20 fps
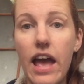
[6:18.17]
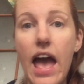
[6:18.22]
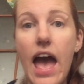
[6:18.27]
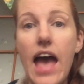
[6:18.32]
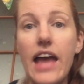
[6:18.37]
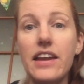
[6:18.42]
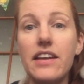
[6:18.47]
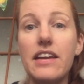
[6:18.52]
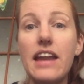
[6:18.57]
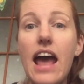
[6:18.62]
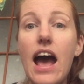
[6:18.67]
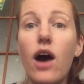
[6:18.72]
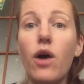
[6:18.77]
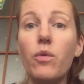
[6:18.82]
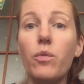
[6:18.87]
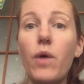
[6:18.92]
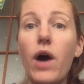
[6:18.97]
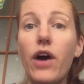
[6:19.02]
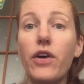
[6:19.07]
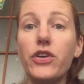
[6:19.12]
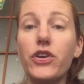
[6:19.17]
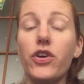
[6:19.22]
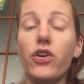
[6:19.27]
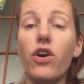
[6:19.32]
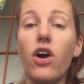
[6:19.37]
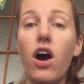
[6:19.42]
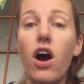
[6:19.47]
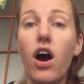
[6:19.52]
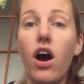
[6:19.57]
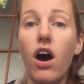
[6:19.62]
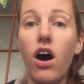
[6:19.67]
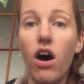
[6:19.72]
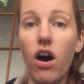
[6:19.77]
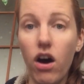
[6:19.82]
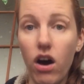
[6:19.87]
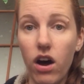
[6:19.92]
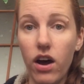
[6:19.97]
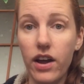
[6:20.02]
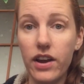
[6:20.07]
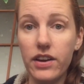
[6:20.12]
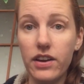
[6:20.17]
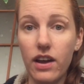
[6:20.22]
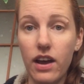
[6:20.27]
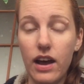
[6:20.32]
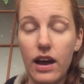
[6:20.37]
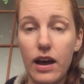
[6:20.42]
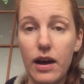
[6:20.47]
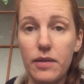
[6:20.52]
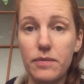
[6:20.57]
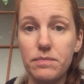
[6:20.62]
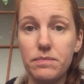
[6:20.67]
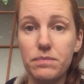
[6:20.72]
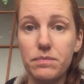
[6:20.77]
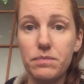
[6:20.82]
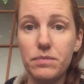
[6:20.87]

and now while you're on